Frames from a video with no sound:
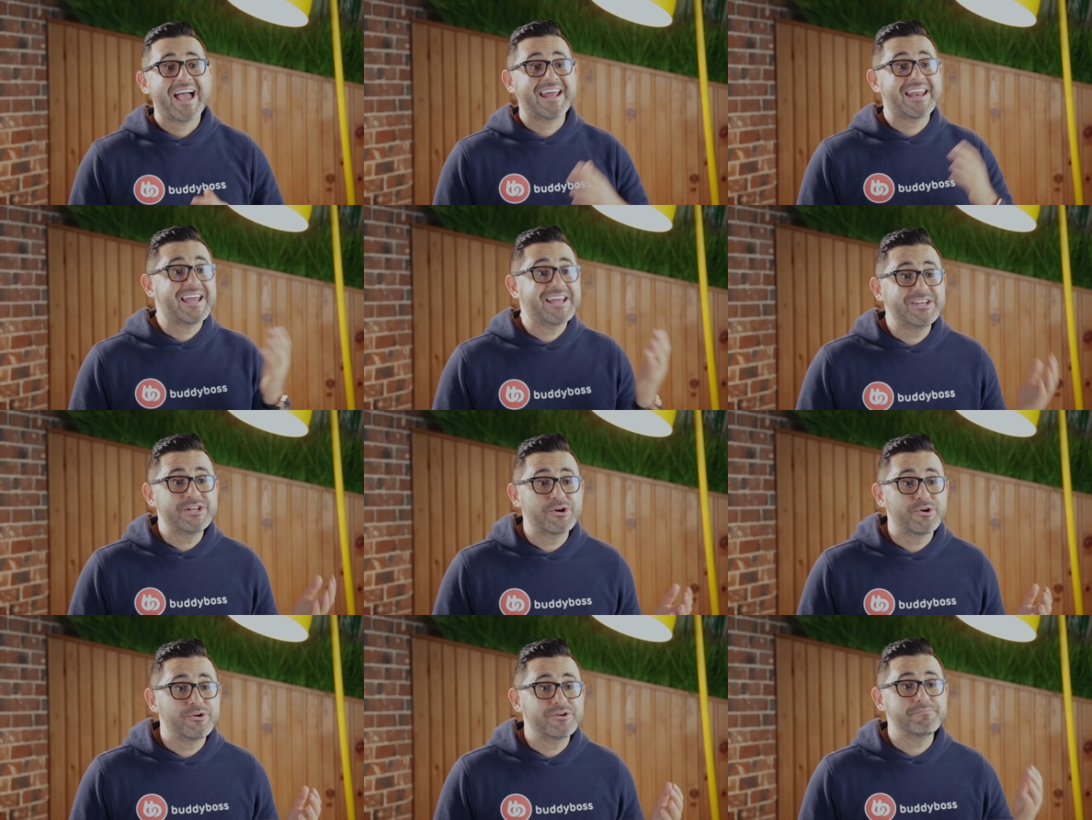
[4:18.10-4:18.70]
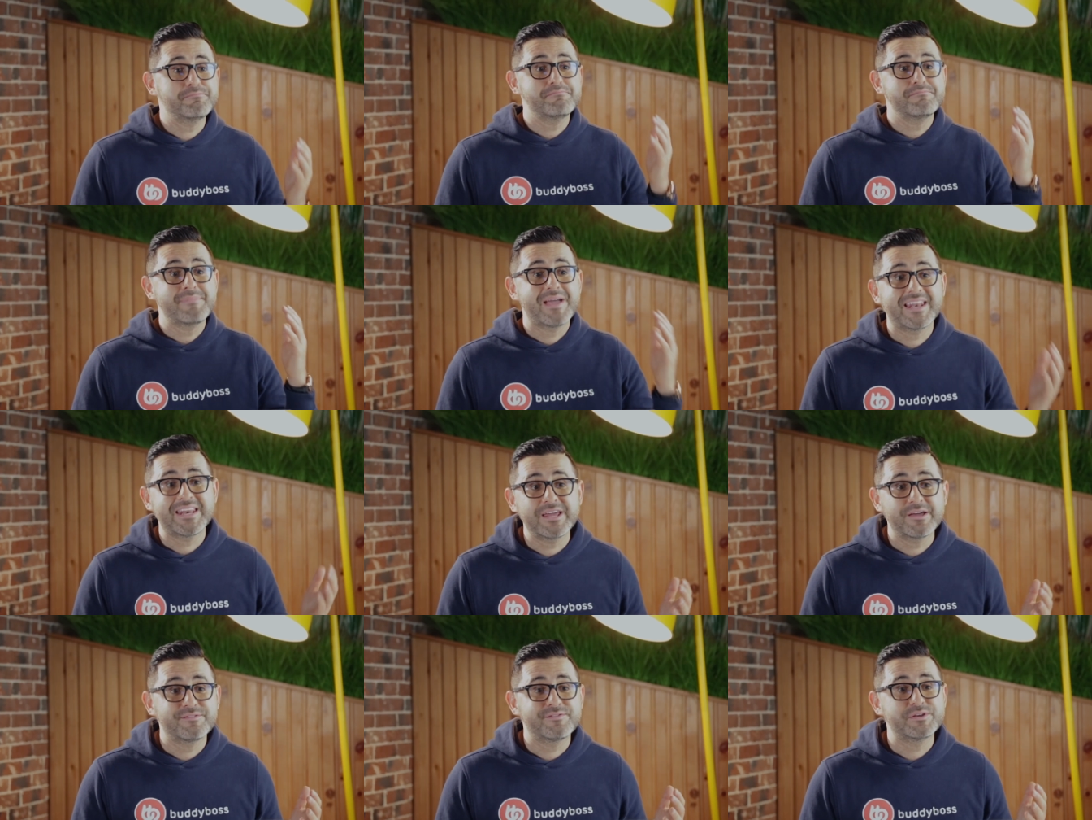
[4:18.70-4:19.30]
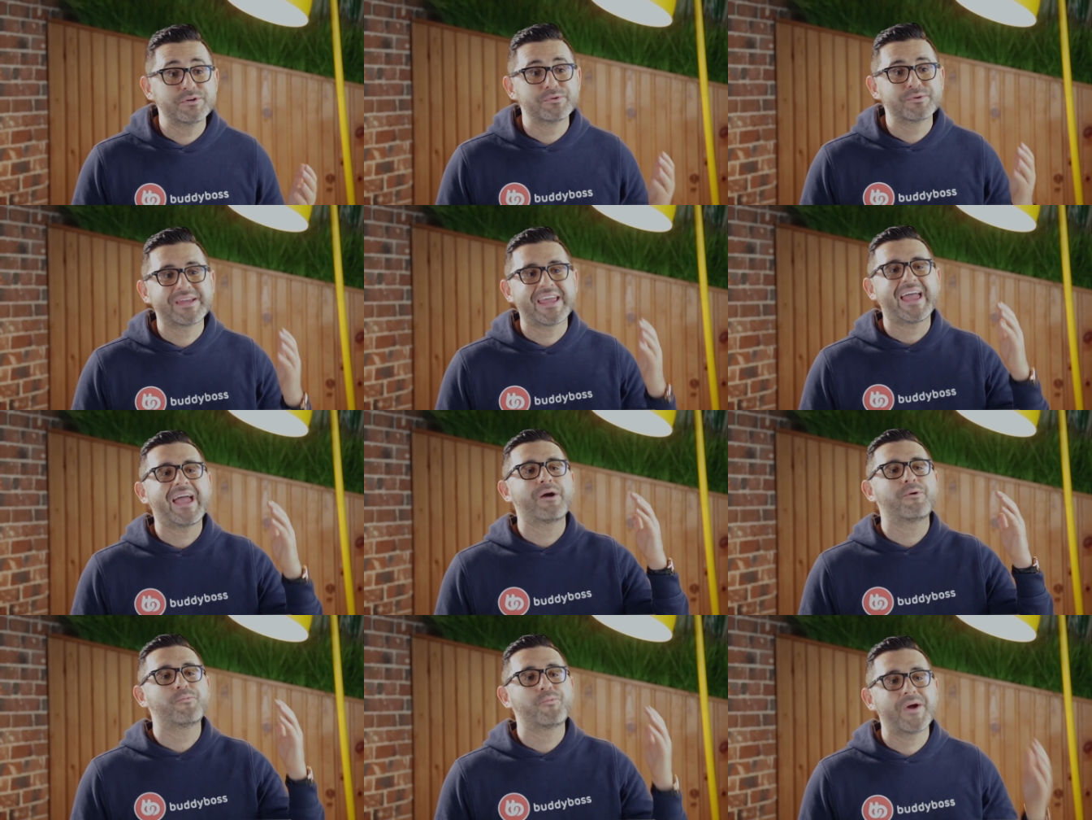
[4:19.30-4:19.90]
And I know many of you
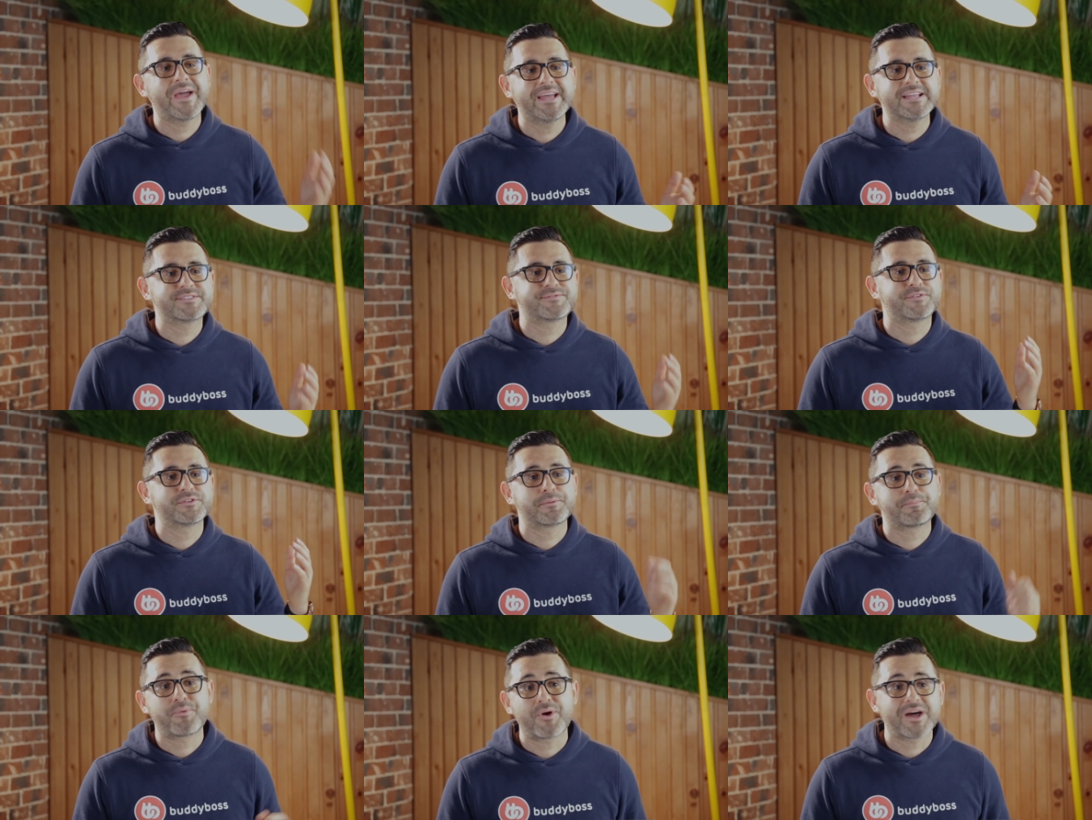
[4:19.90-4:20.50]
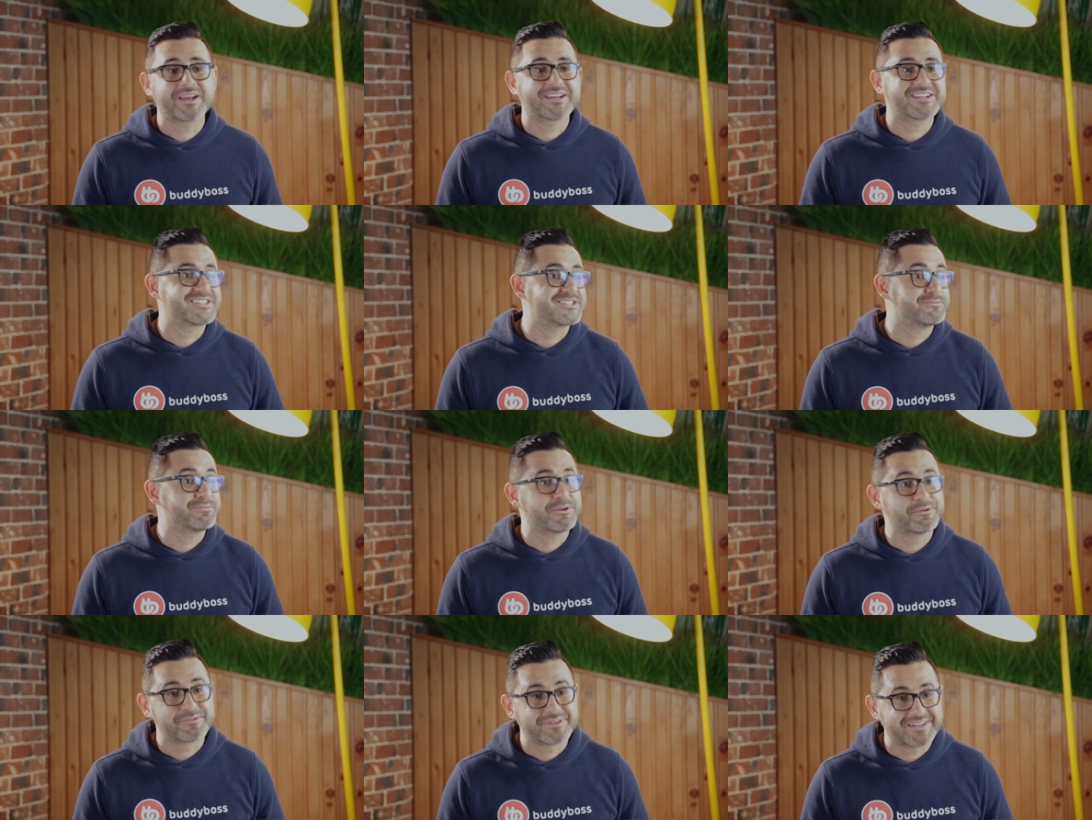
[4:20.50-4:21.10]
can't wait for the product to be